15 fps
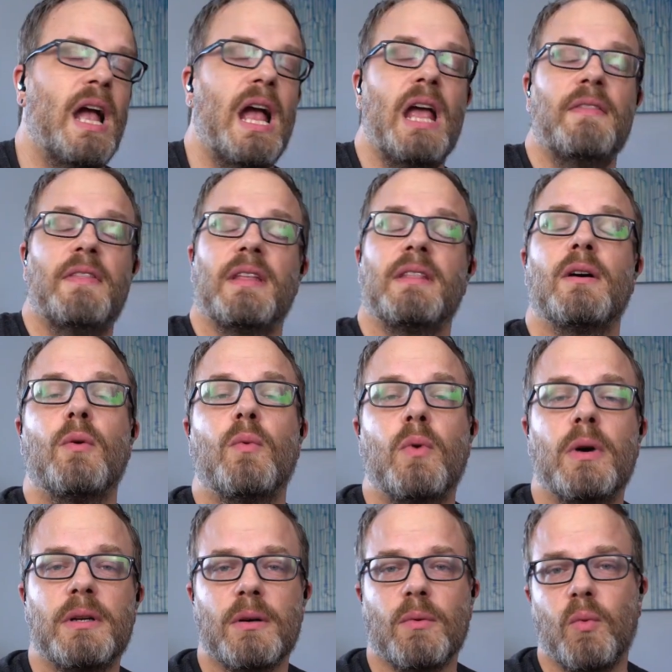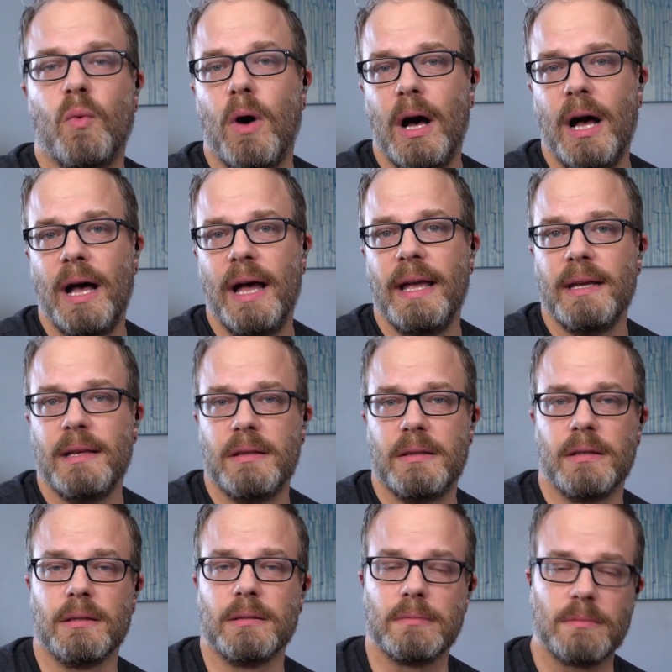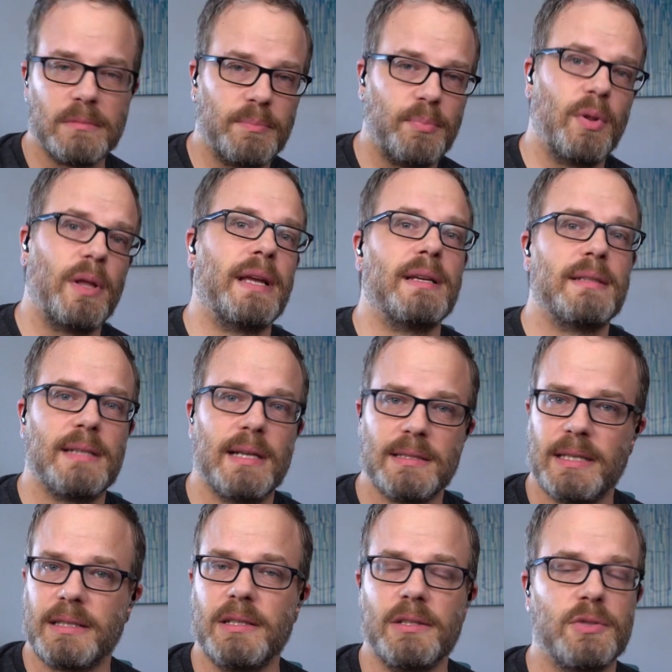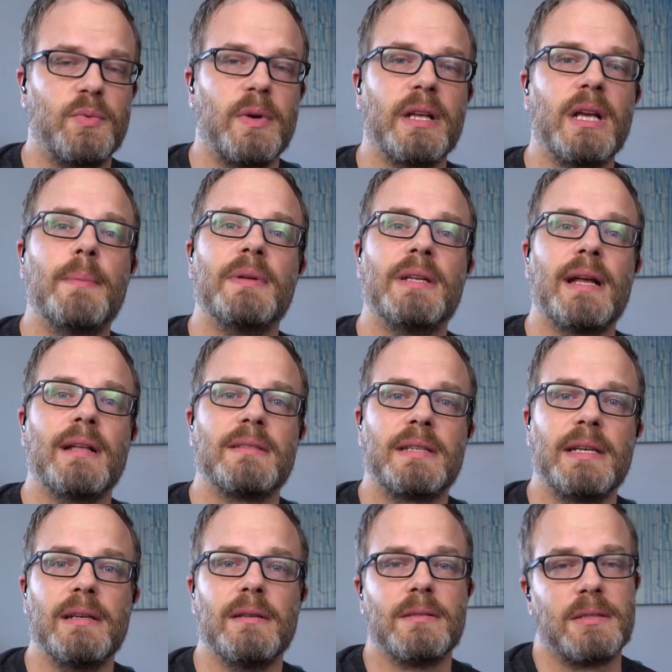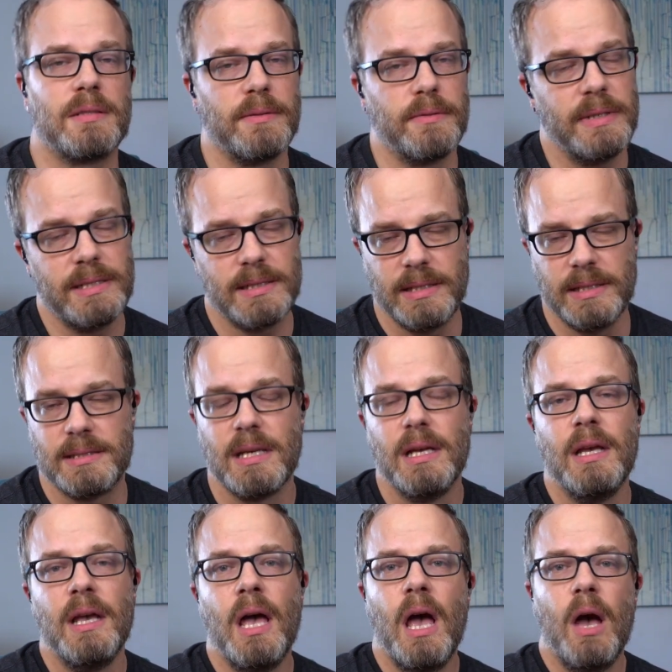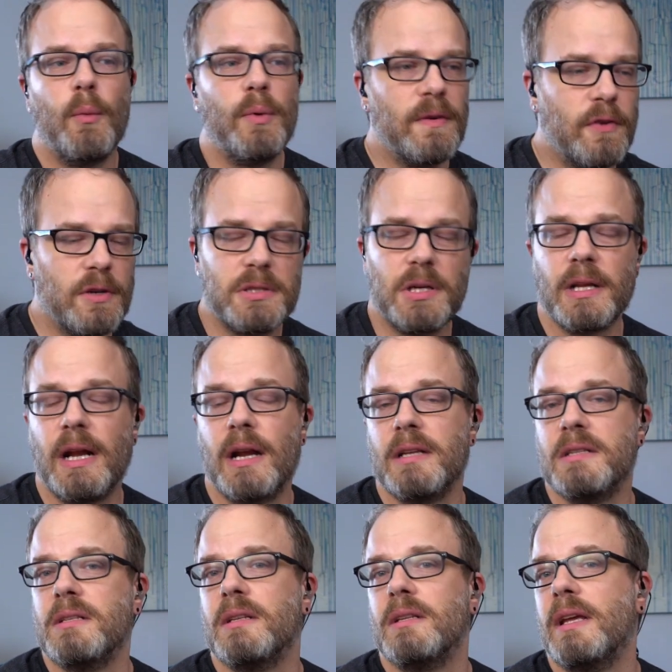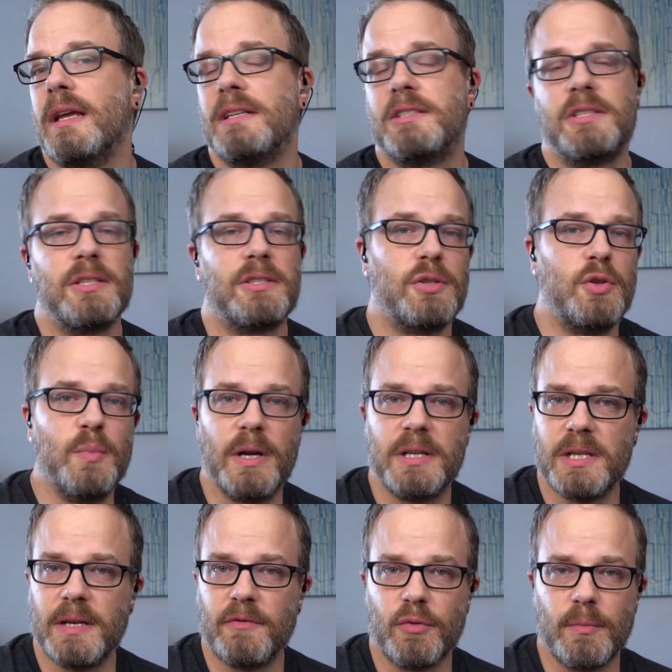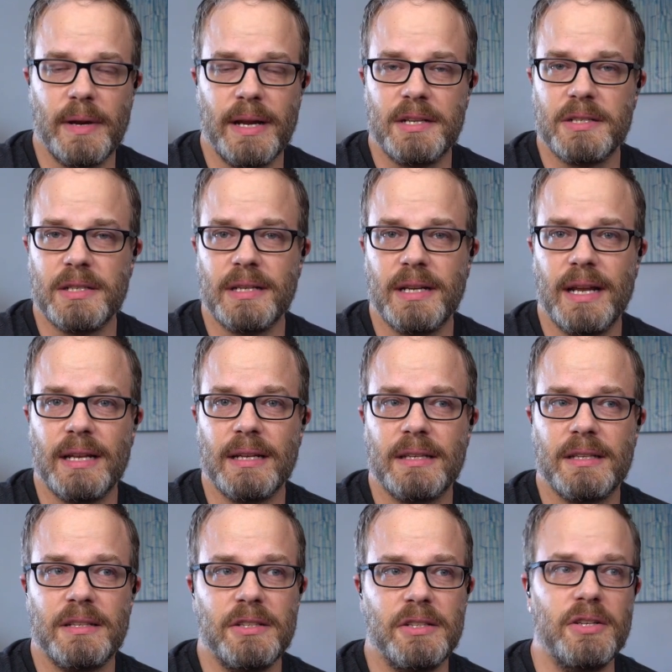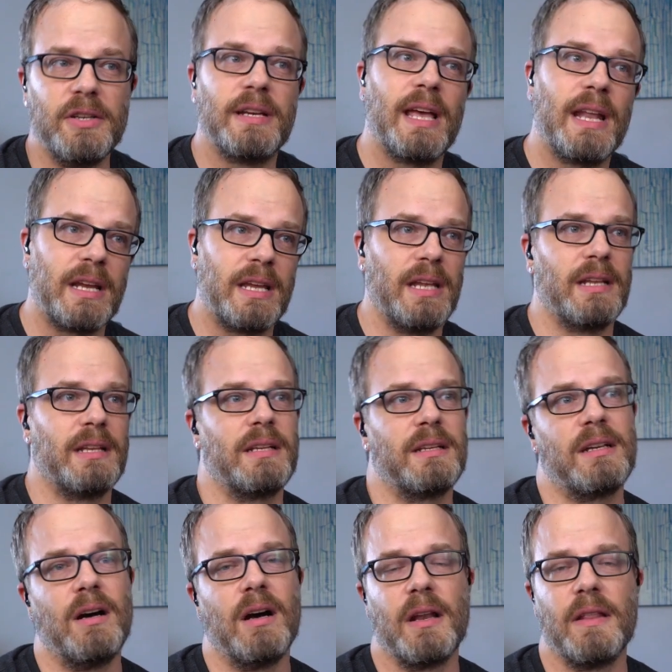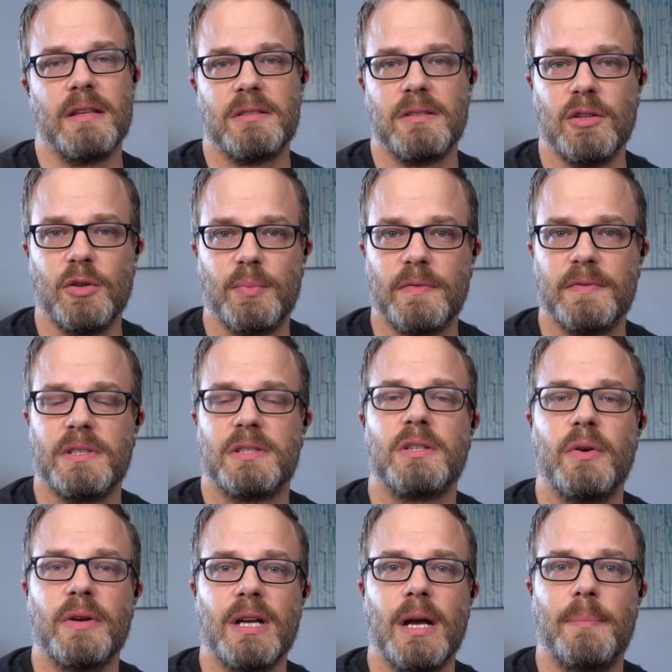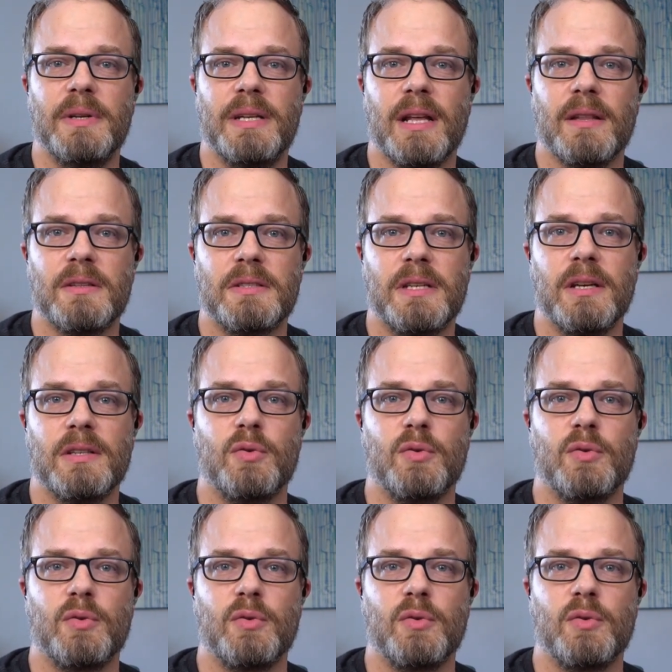And then they'll wonder why they're playing sounds like they're just running up and down scales. So the reason is when you're first starting out, it's just too much information and you kind of get caught in this loop of just going up and down the scale.